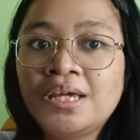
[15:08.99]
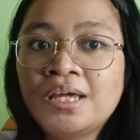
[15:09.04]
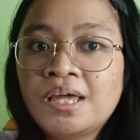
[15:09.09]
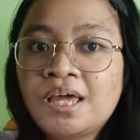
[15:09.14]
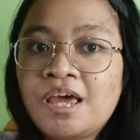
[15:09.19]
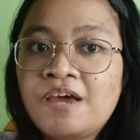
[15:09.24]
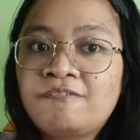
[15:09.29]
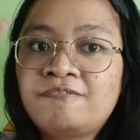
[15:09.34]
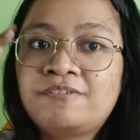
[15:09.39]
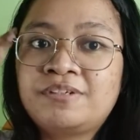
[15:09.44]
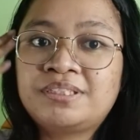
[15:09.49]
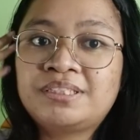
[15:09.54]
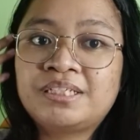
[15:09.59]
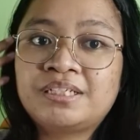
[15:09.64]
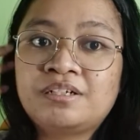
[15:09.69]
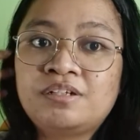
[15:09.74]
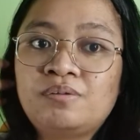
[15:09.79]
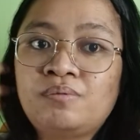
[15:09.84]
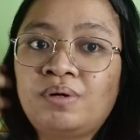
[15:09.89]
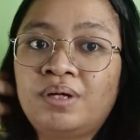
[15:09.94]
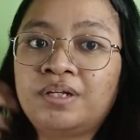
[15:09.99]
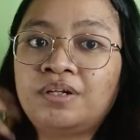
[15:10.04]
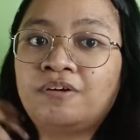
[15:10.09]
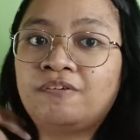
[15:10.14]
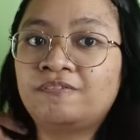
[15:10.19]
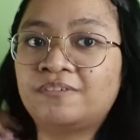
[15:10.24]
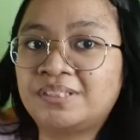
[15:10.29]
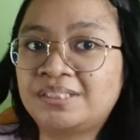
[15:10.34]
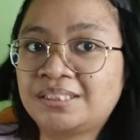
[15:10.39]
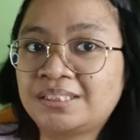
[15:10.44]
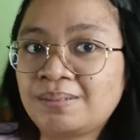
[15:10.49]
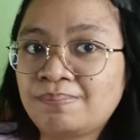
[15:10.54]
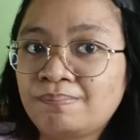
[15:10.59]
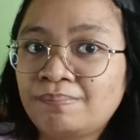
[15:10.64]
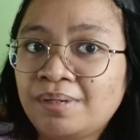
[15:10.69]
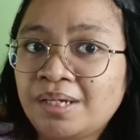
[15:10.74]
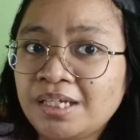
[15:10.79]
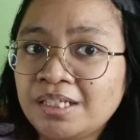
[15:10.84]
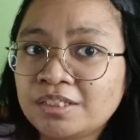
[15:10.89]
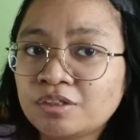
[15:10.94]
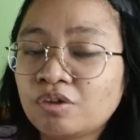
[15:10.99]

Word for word: every single one of his teammates,